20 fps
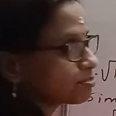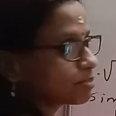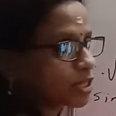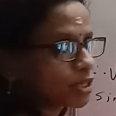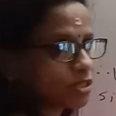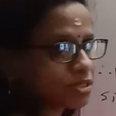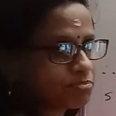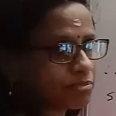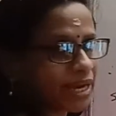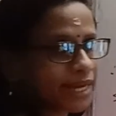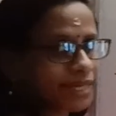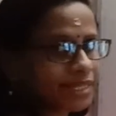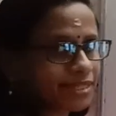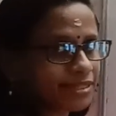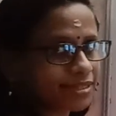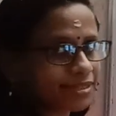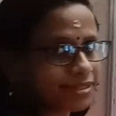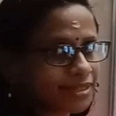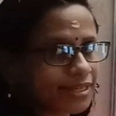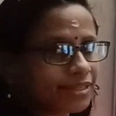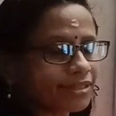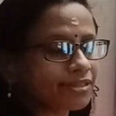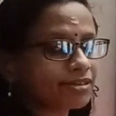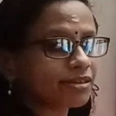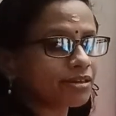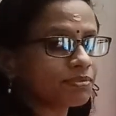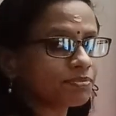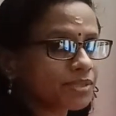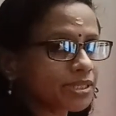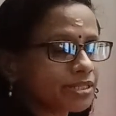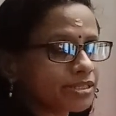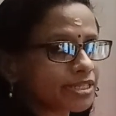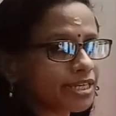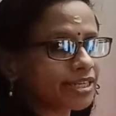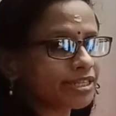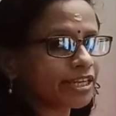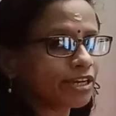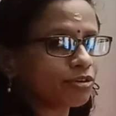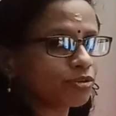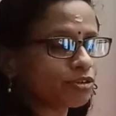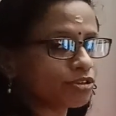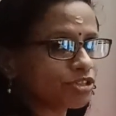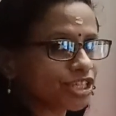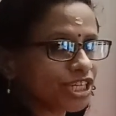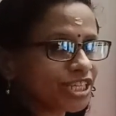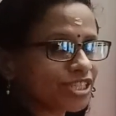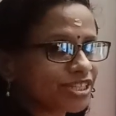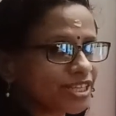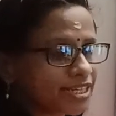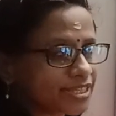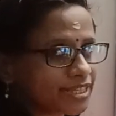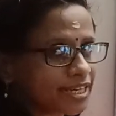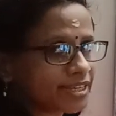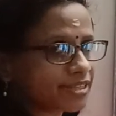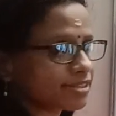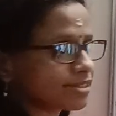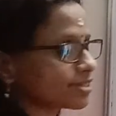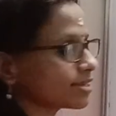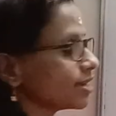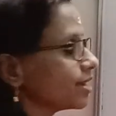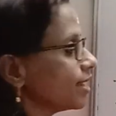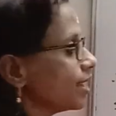because minus is there, the terms inside, they're going to change their signs,